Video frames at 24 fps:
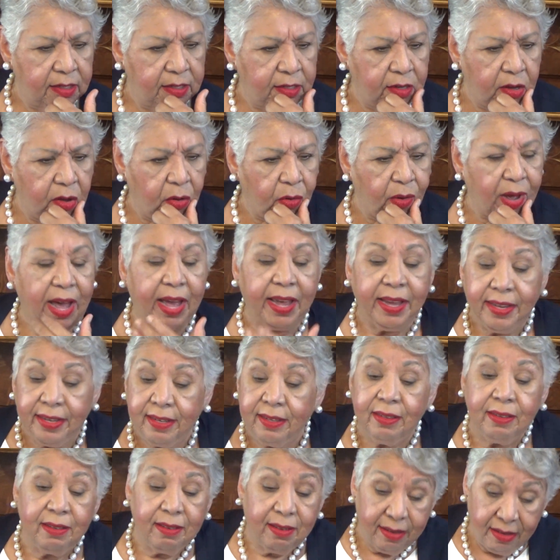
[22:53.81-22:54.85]
So I had
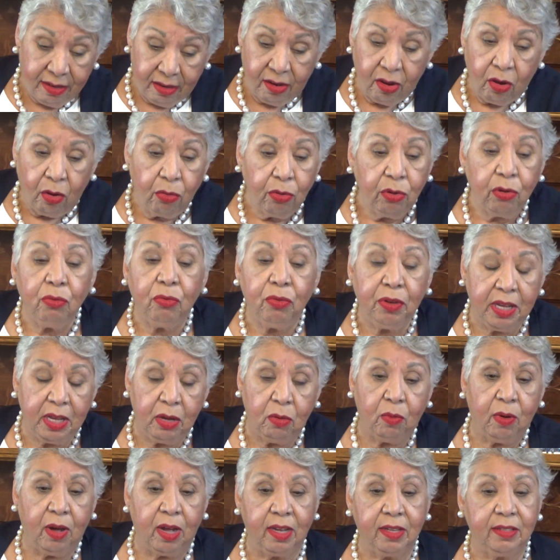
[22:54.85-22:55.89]
known who
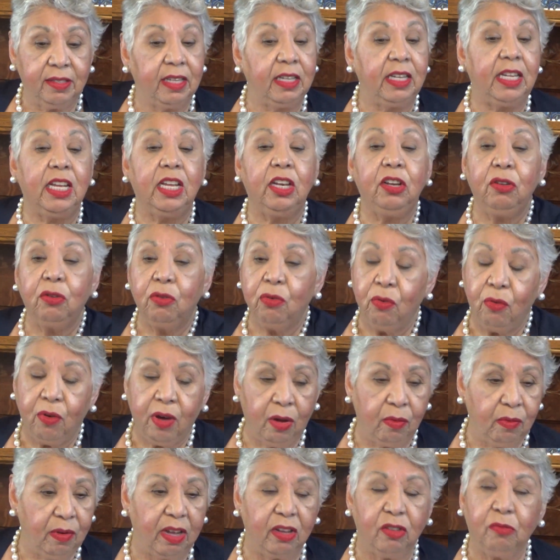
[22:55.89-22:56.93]
he was, and he knew who
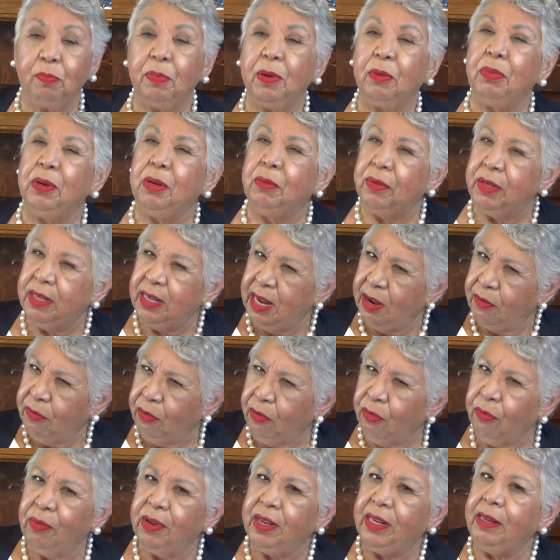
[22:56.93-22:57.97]
I was, but we would
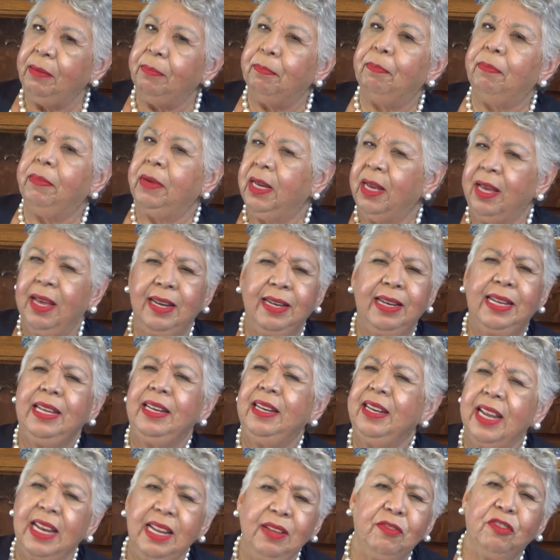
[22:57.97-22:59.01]
never really,
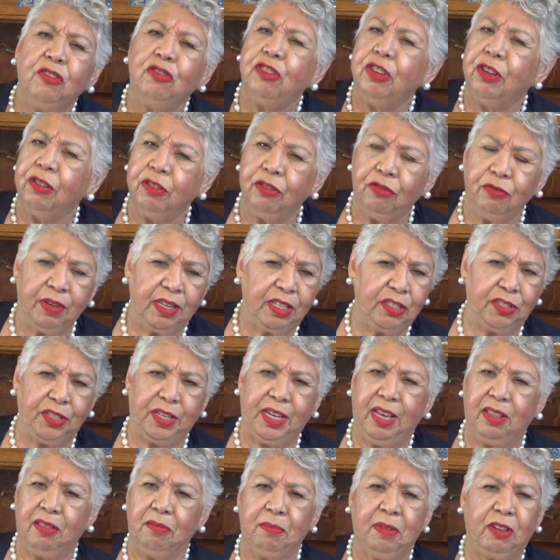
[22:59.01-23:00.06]
not even share a drink
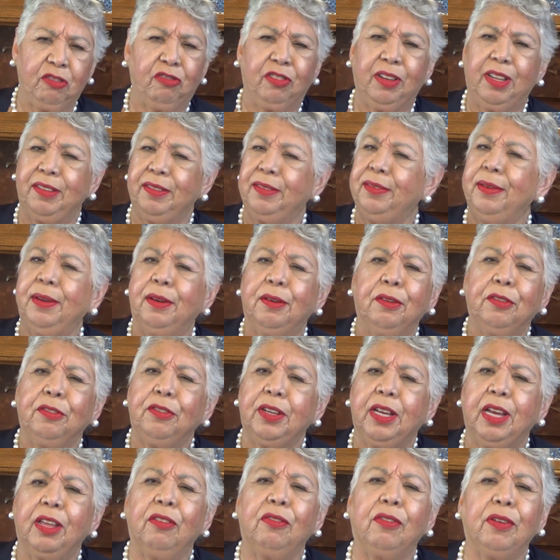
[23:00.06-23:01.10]
together, much less dinner
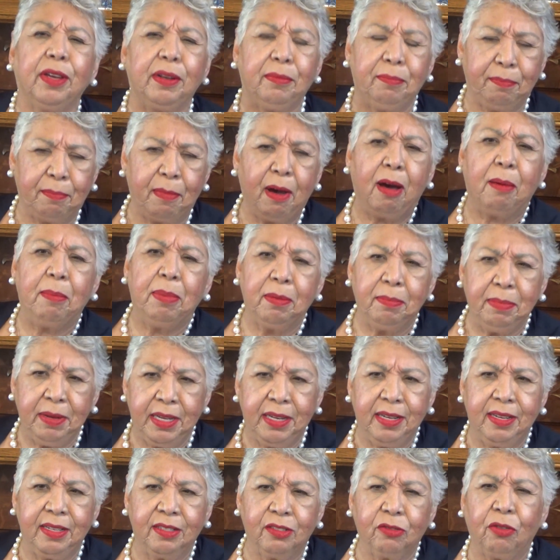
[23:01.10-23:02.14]
together at MABA
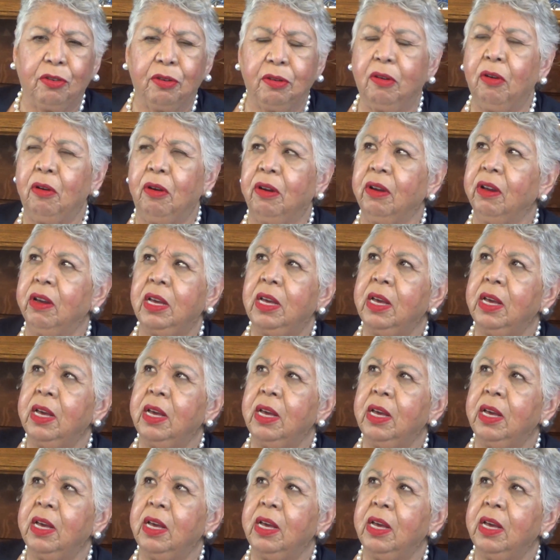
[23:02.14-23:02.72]
meetings or